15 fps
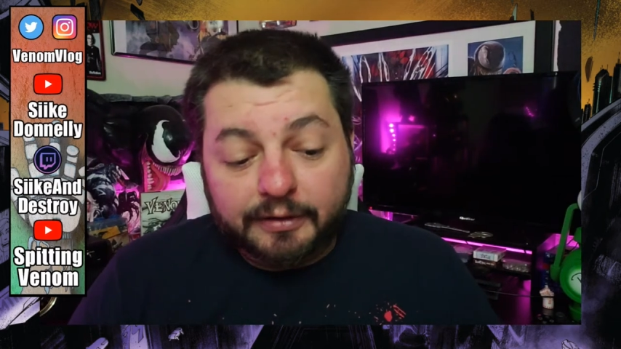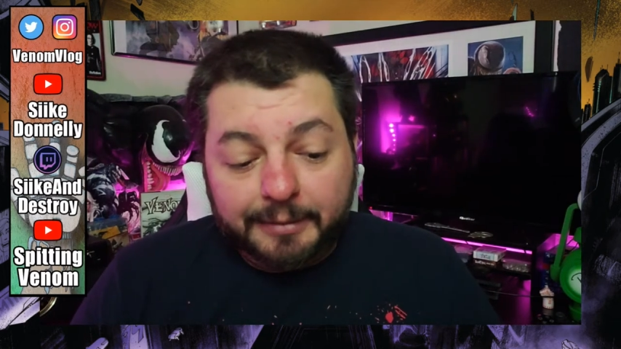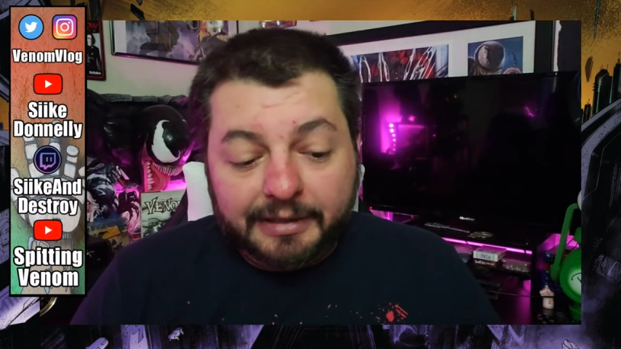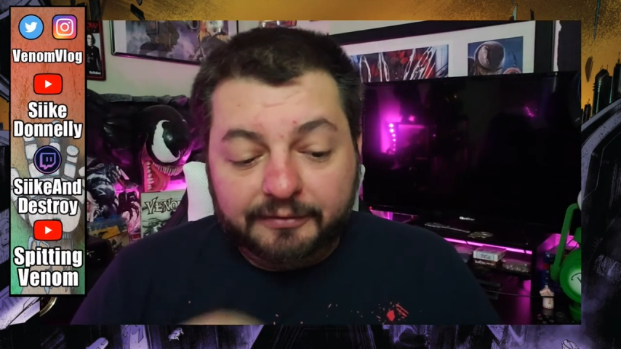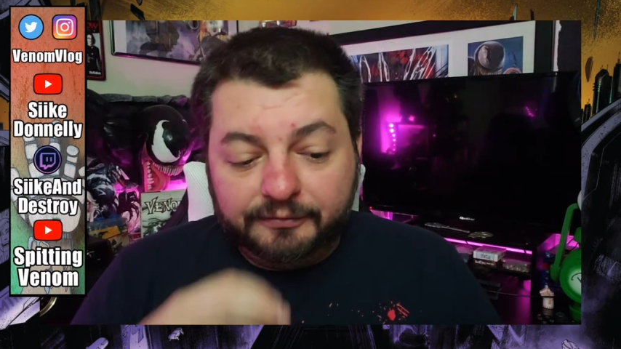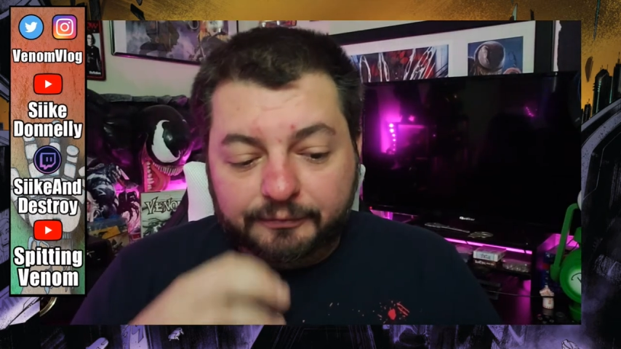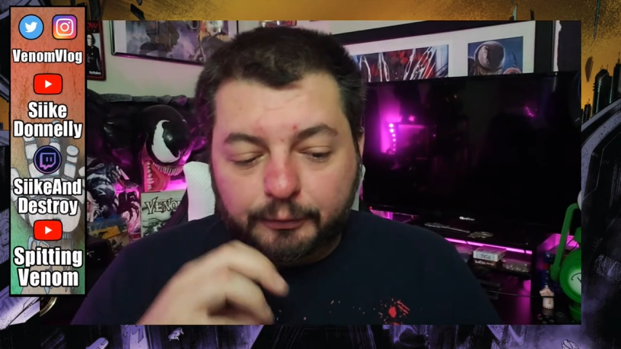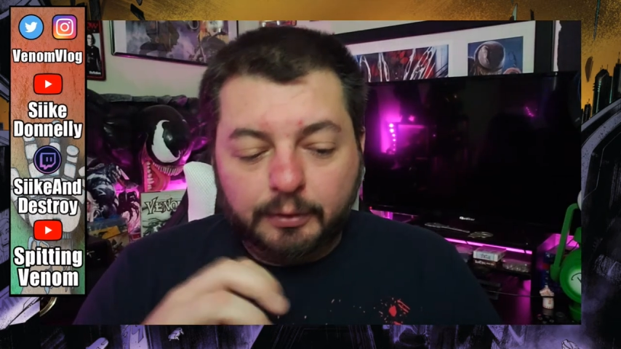I
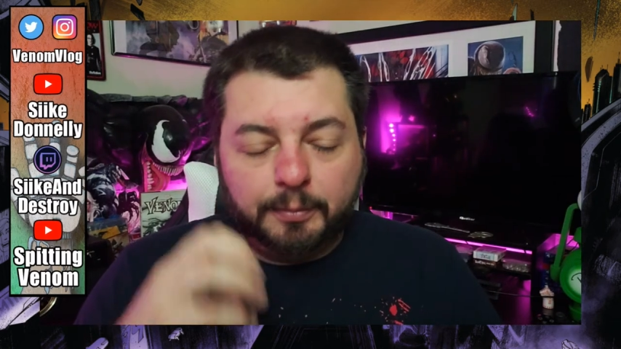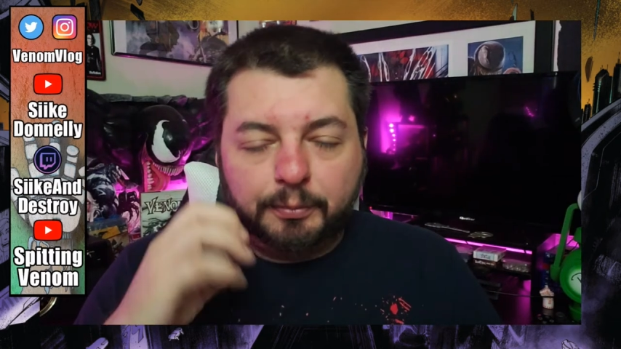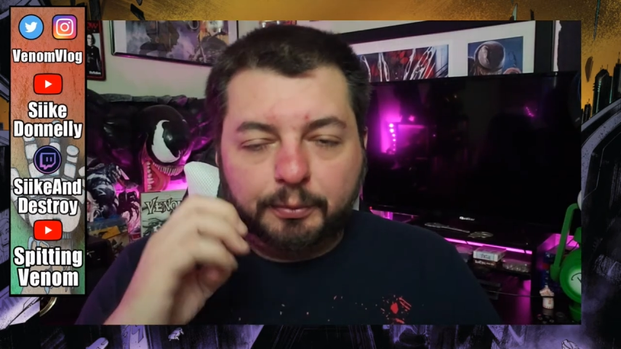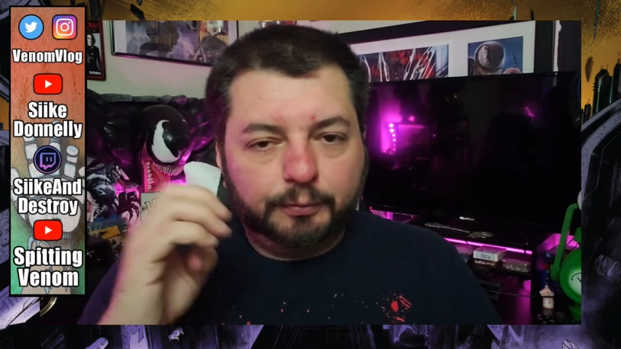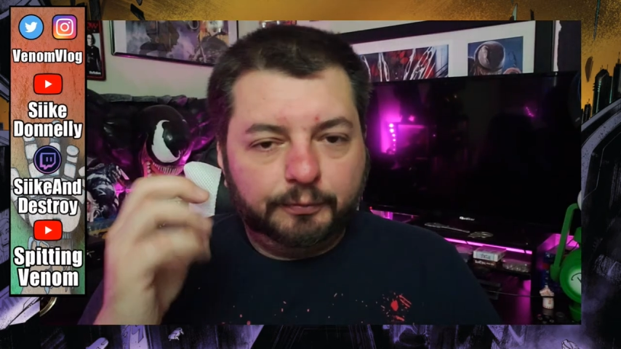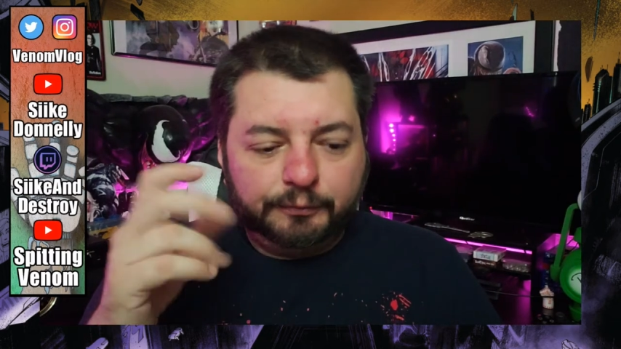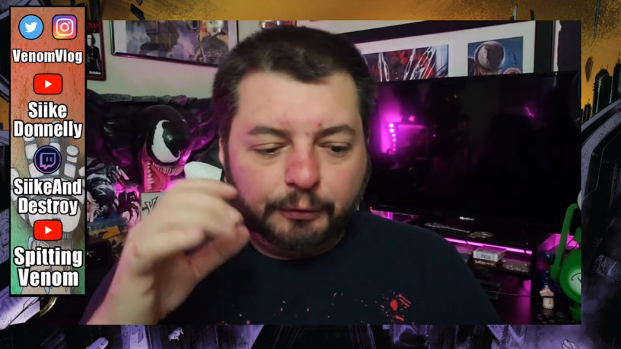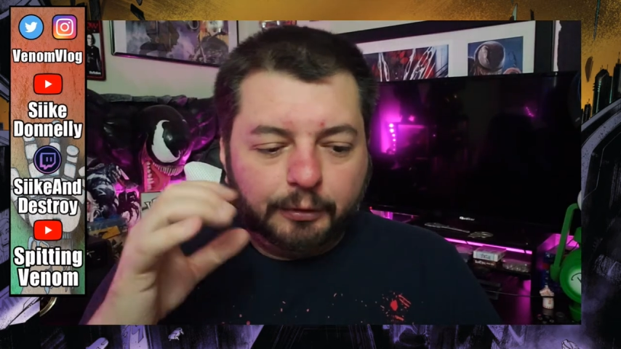mean, for
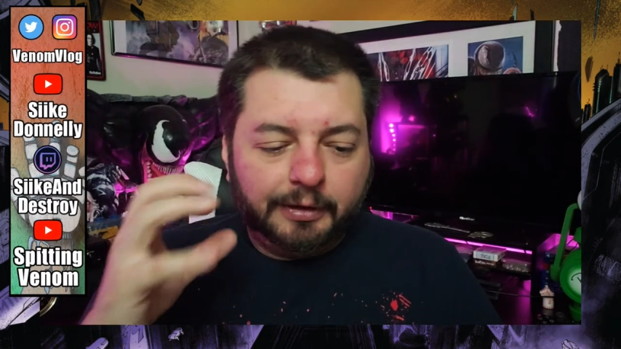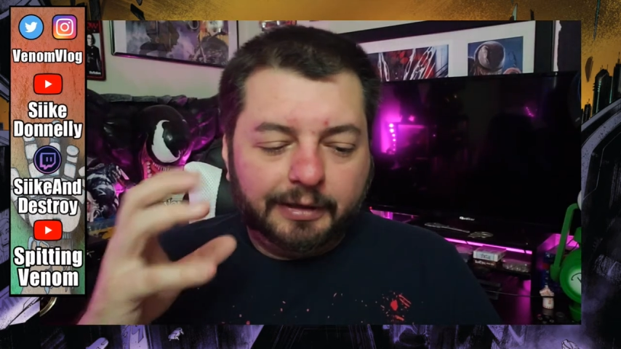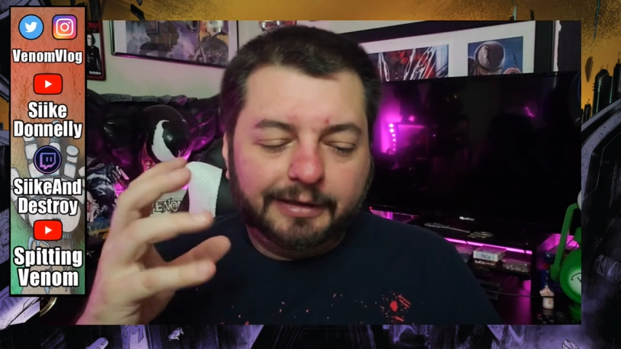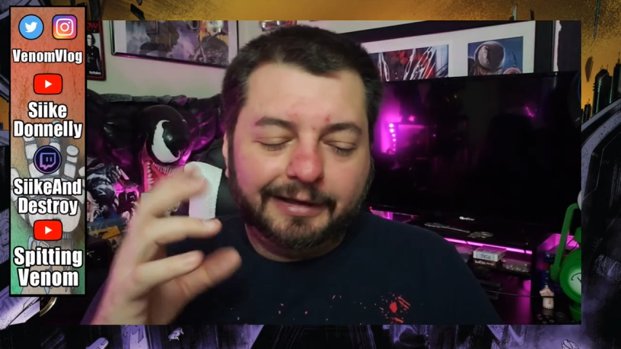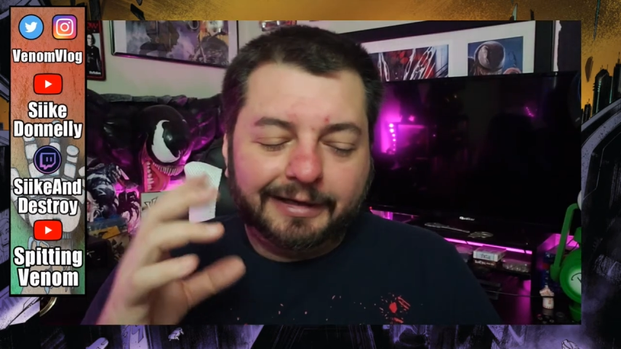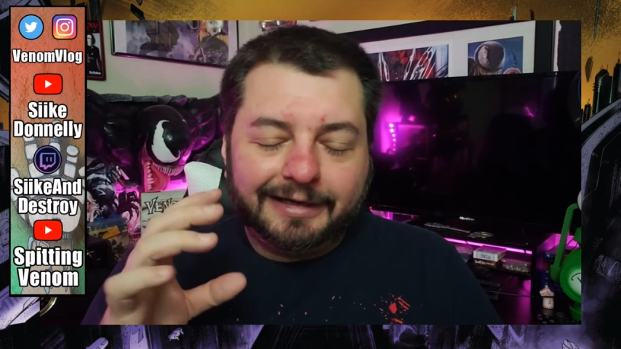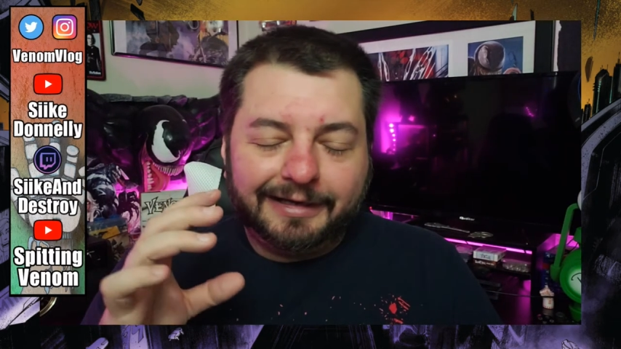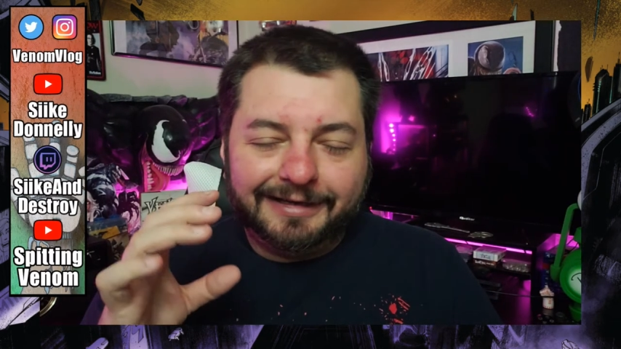for a,
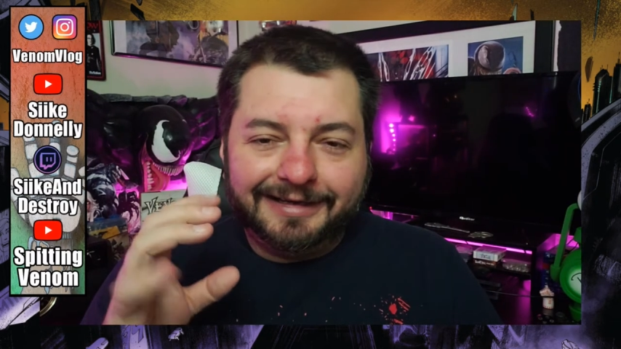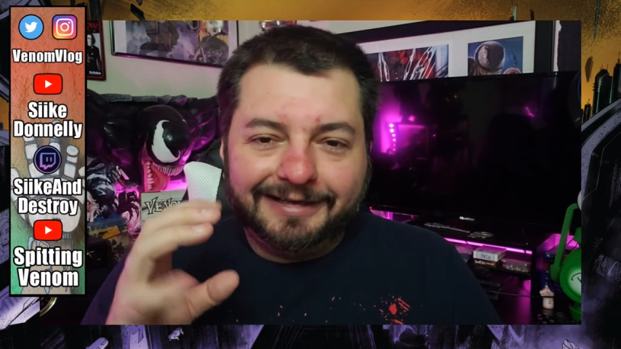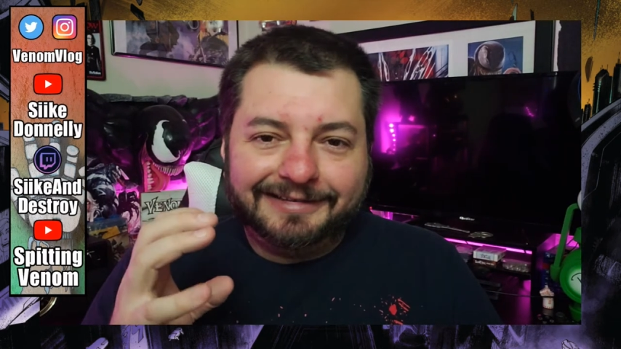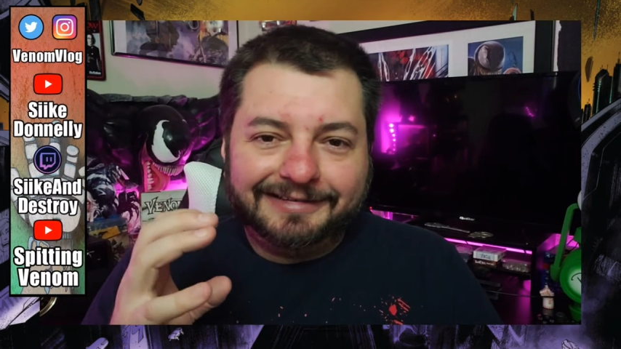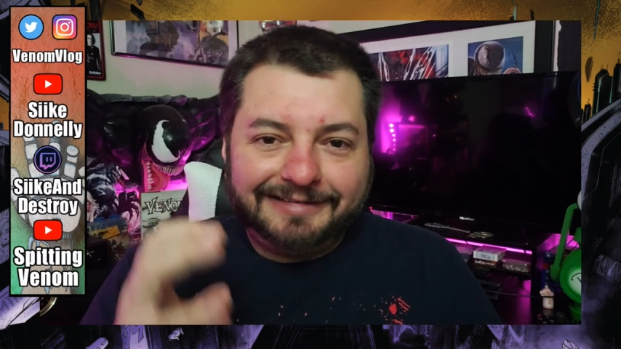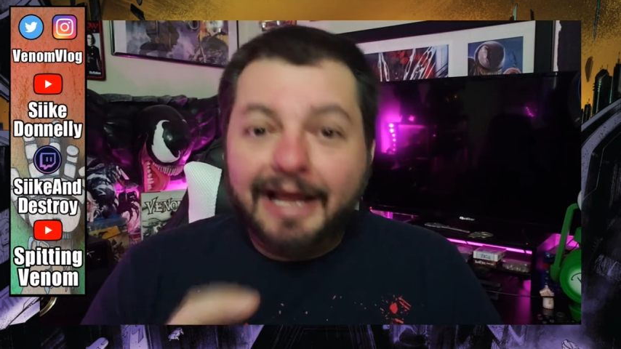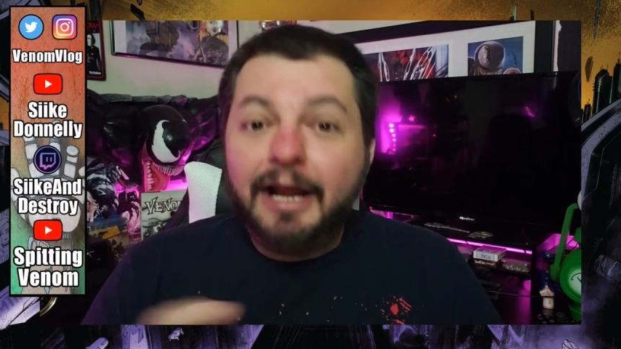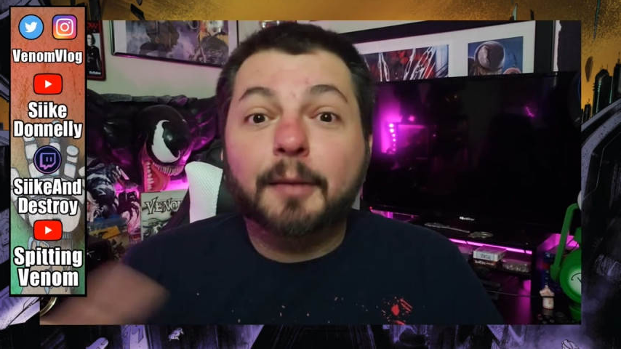like a, a
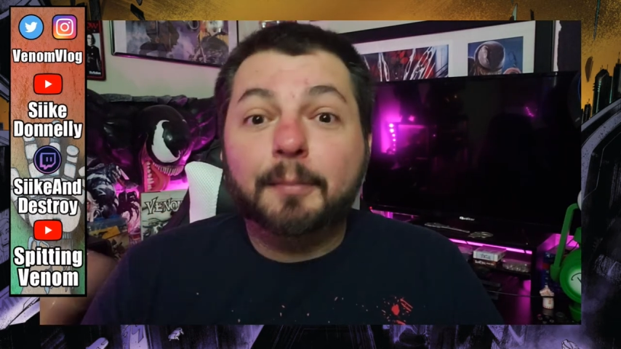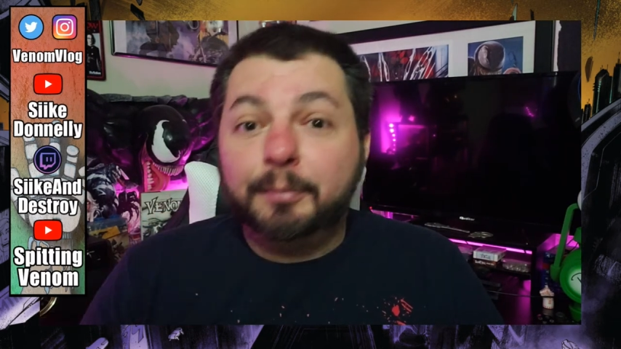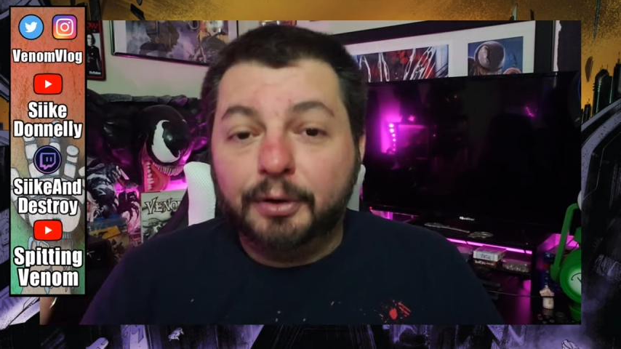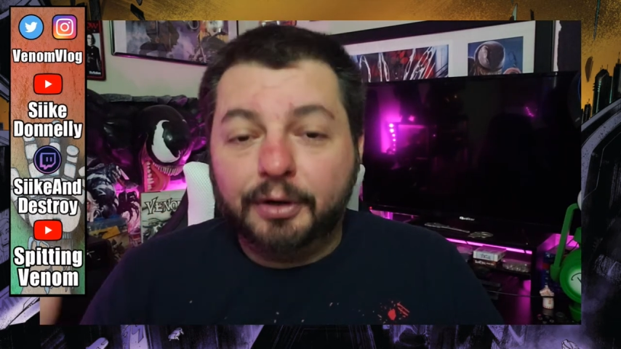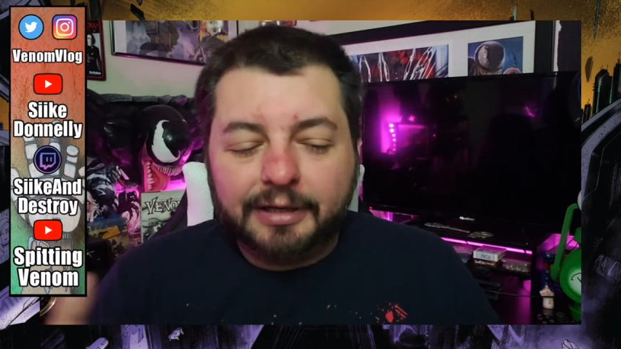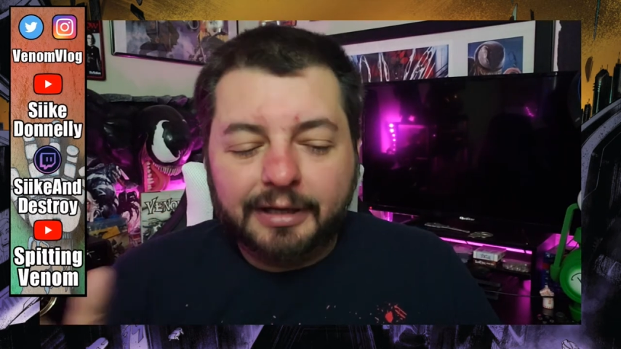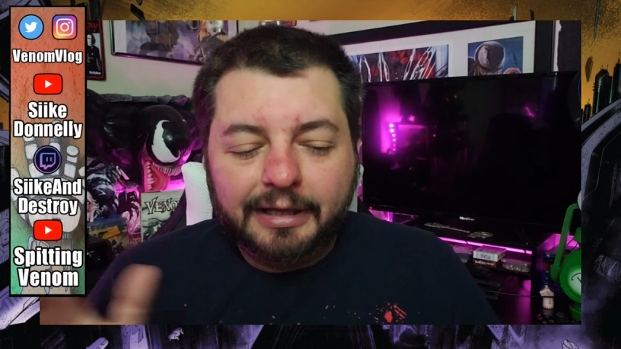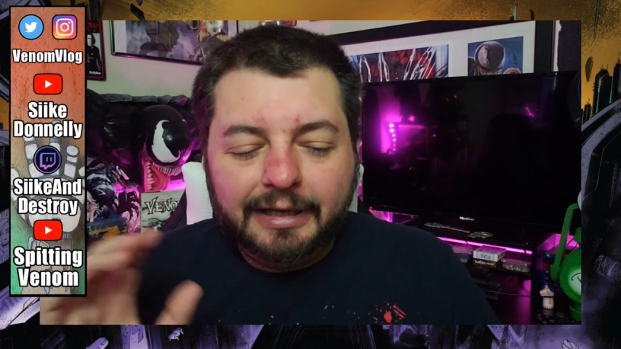setup
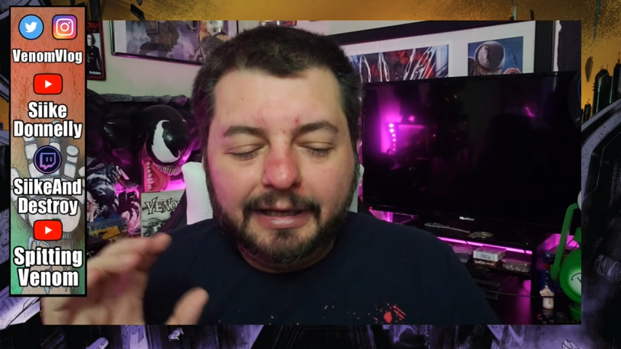book,